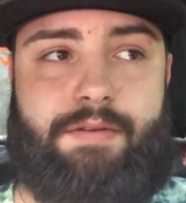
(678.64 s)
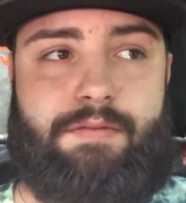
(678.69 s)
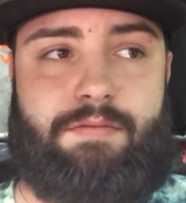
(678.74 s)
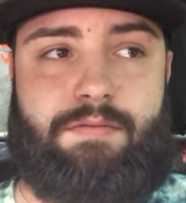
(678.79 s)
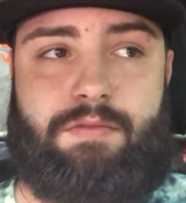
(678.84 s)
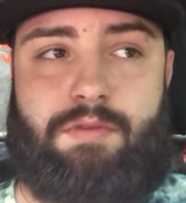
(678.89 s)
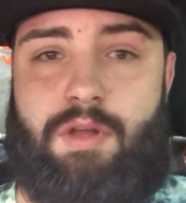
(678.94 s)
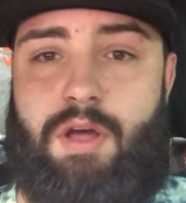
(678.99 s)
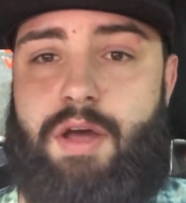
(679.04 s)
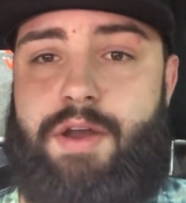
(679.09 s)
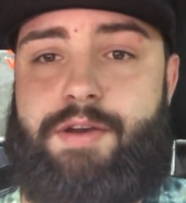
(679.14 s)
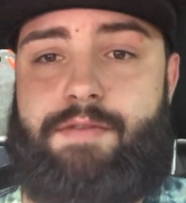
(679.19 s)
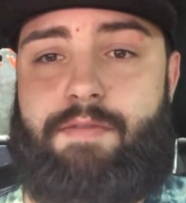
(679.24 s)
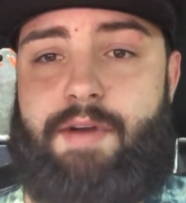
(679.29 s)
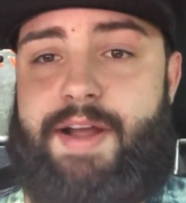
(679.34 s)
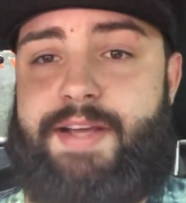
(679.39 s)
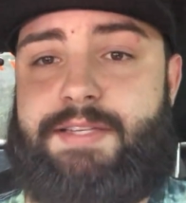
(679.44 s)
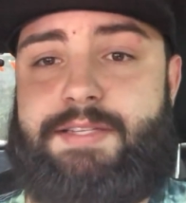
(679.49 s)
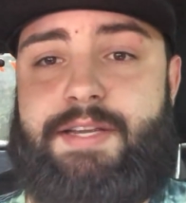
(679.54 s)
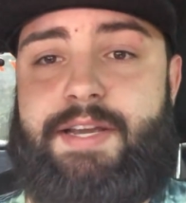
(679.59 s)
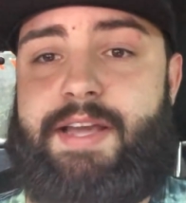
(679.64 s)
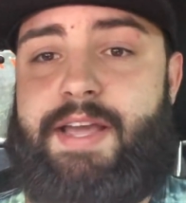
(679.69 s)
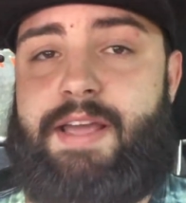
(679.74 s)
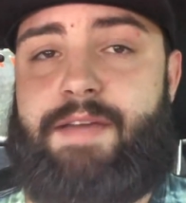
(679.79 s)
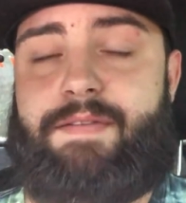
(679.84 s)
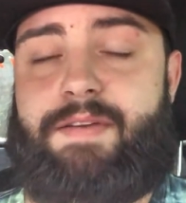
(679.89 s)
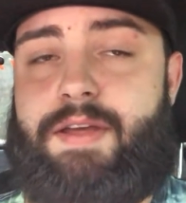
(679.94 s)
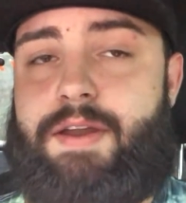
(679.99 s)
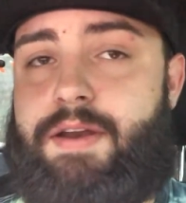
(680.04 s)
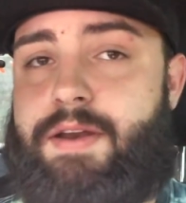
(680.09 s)
Lund Racing,
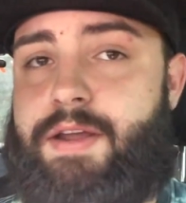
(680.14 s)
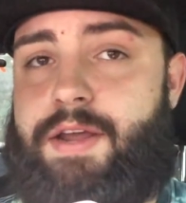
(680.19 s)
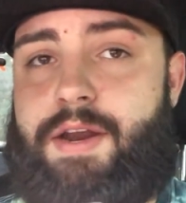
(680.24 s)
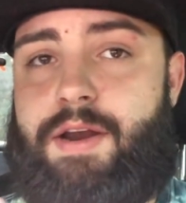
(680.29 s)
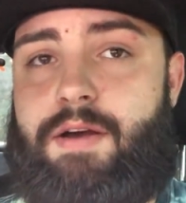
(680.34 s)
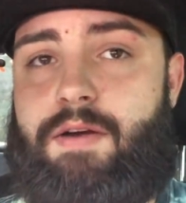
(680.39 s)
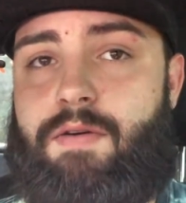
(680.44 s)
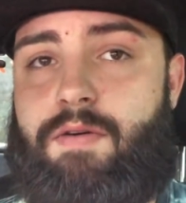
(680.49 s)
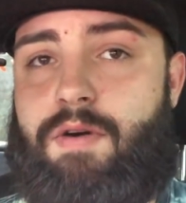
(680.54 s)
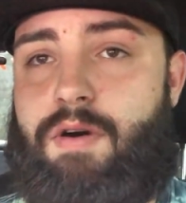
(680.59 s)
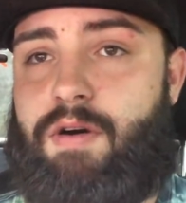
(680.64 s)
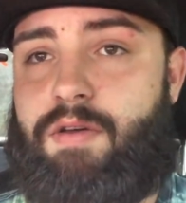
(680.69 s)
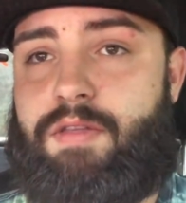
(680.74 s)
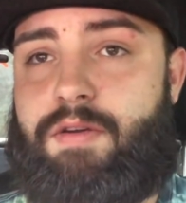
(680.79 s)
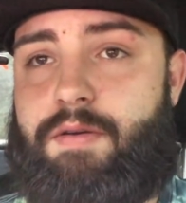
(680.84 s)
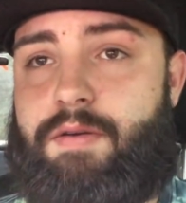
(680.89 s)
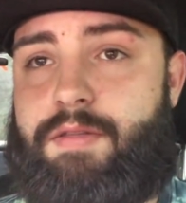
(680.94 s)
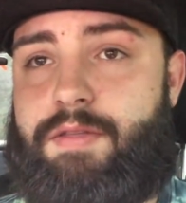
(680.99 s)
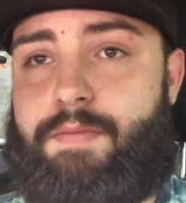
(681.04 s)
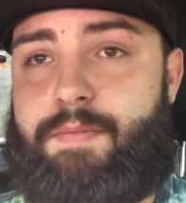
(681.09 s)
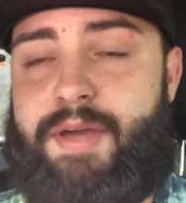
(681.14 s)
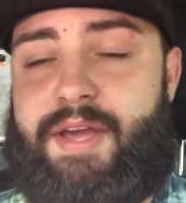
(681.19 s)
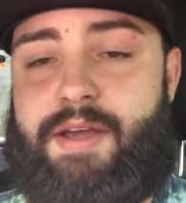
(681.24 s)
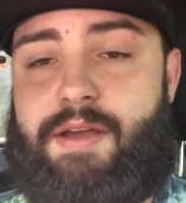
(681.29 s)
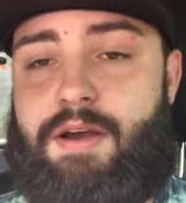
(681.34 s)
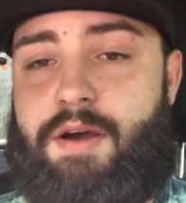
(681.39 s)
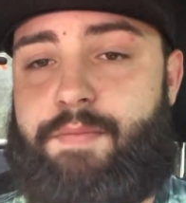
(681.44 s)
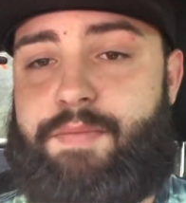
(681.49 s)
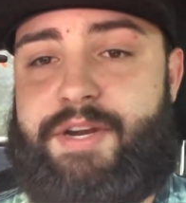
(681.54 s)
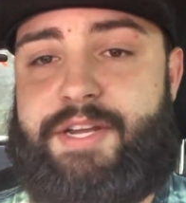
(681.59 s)
even, you know, all the big
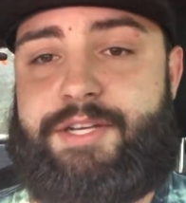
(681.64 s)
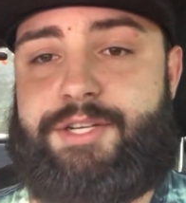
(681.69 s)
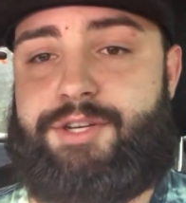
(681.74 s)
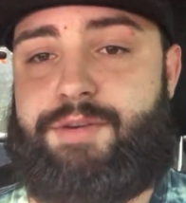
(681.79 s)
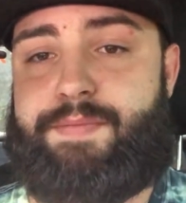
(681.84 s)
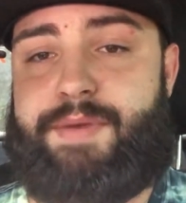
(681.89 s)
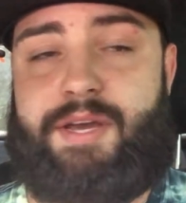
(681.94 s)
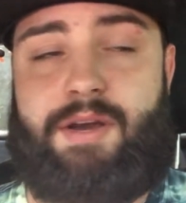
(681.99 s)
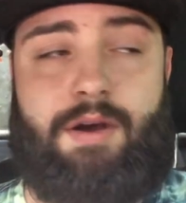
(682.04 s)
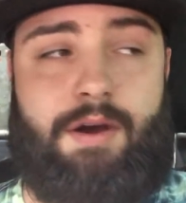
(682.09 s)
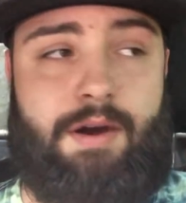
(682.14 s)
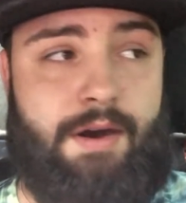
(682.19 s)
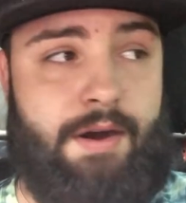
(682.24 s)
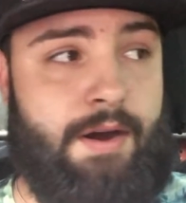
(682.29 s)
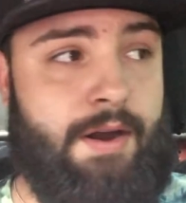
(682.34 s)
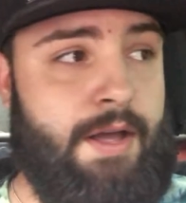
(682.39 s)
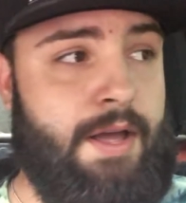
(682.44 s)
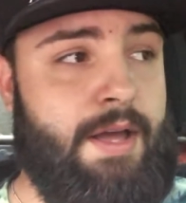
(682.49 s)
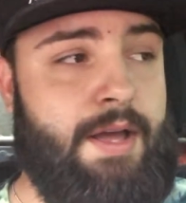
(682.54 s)
companies, UPR,